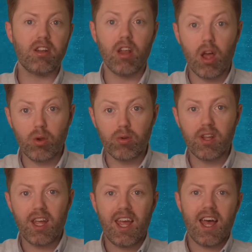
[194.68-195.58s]
and
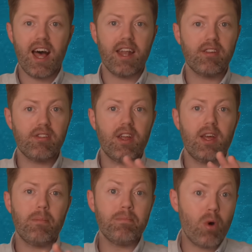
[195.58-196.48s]
load. And
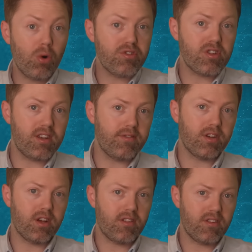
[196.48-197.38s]
modern
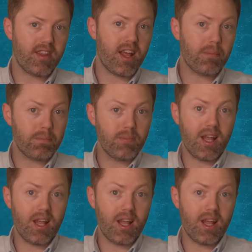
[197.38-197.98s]
inverters and